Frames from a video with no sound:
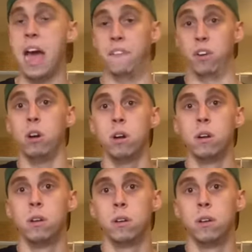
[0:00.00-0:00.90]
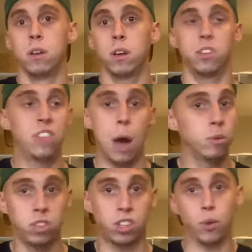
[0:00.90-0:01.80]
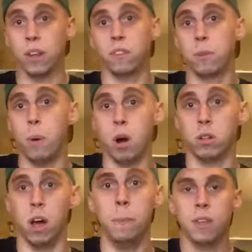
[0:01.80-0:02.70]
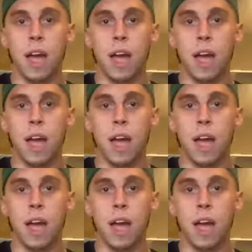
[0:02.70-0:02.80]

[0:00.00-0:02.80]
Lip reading: ever, because that was the strength of the ball club.